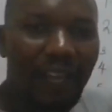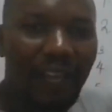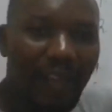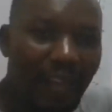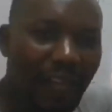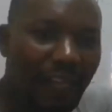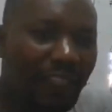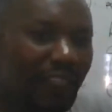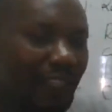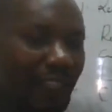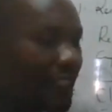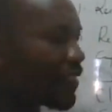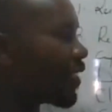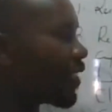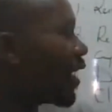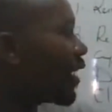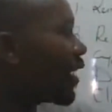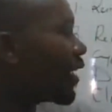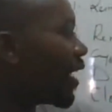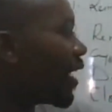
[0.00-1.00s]
hack it
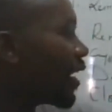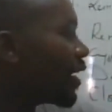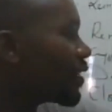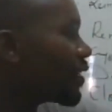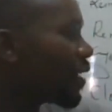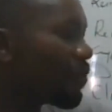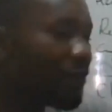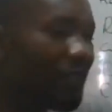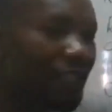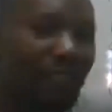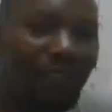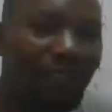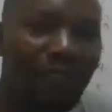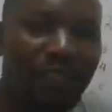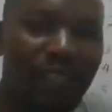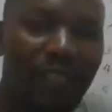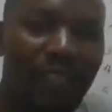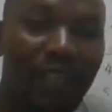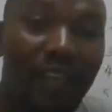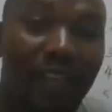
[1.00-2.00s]
and add some
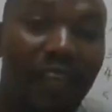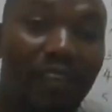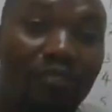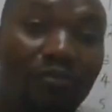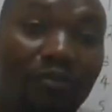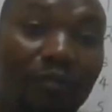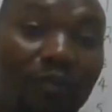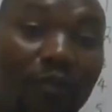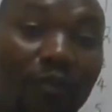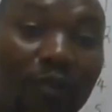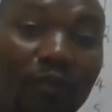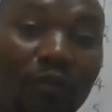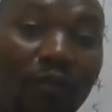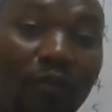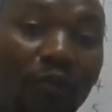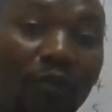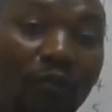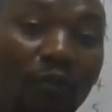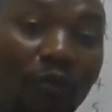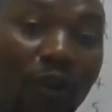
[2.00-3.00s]
zeros. It will be